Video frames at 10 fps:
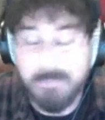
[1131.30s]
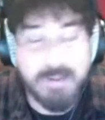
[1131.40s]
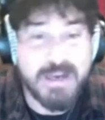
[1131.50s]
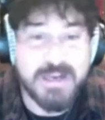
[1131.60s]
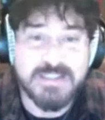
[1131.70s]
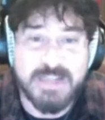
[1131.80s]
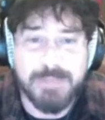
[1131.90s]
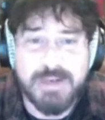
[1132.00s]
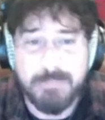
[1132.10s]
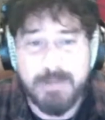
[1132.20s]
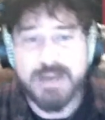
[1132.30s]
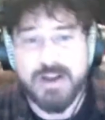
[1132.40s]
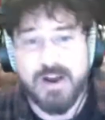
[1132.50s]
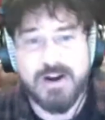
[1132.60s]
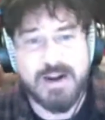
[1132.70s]
it's something that my
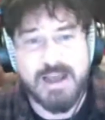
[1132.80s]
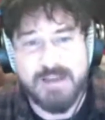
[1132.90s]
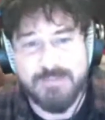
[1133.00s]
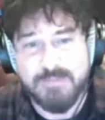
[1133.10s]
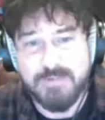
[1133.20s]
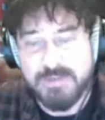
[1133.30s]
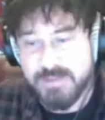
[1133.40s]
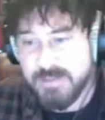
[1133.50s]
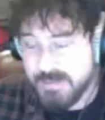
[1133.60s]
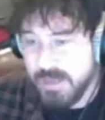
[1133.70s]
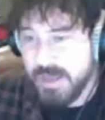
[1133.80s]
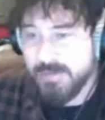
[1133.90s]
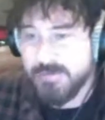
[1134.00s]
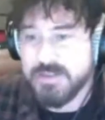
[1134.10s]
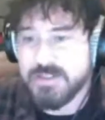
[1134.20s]
daughter and I have
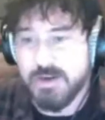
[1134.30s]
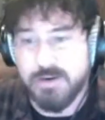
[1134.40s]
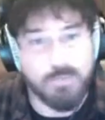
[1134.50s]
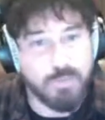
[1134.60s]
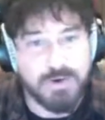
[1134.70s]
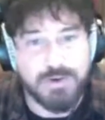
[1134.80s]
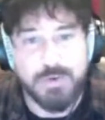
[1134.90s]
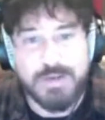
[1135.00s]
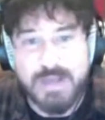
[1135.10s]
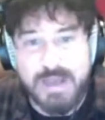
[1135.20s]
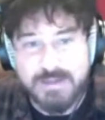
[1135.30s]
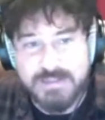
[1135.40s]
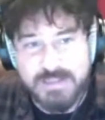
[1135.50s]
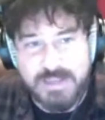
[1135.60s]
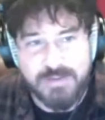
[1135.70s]
are doing now
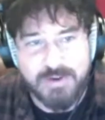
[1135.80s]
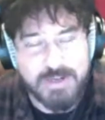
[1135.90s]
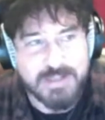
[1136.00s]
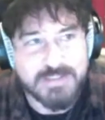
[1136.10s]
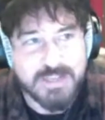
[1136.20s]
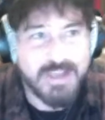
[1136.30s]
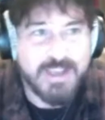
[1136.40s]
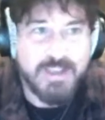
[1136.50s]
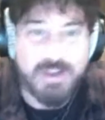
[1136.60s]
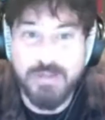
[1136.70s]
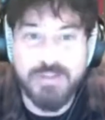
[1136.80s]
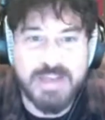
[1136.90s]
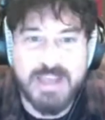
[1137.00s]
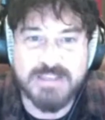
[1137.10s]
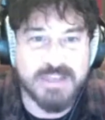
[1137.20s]
together. And it's, the
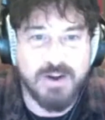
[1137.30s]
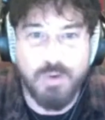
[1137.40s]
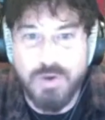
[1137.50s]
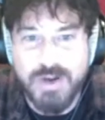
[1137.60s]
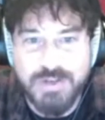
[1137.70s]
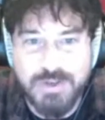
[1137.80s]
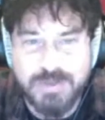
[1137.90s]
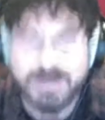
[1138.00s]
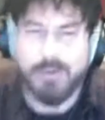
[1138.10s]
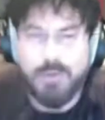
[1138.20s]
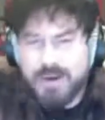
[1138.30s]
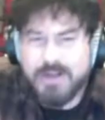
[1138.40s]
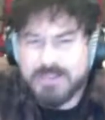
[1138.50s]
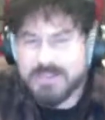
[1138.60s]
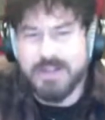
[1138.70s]
days I don't want to do it and I want
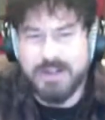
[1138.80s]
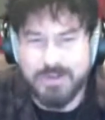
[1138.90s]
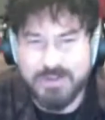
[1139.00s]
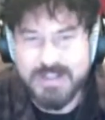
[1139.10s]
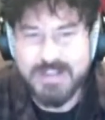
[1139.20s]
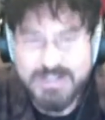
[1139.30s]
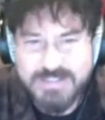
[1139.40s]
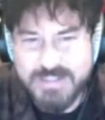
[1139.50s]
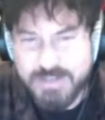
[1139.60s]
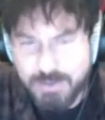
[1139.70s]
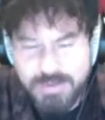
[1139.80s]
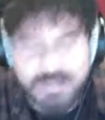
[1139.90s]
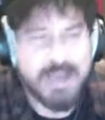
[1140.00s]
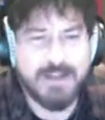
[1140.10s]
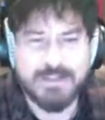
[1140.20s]
to just, sit on the
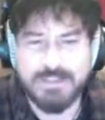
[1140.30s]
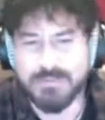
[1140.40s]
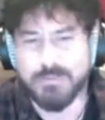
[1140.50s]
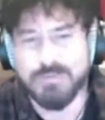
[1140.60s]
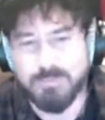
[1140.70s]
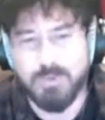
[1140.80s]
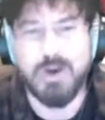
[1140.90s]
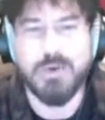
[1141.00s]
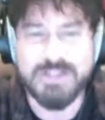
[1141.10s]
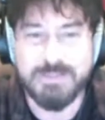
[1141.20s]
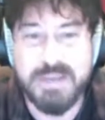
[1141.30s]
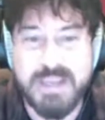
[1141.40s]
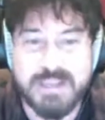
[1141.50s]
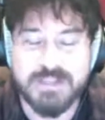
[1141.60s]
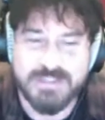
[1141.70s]
couch and woe is
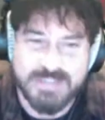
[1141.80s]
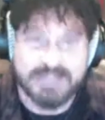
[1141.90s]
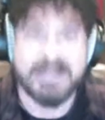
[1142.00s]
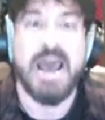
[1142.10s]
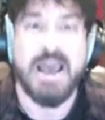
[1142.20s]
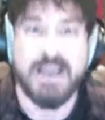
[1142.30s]
me. She's like, Dad,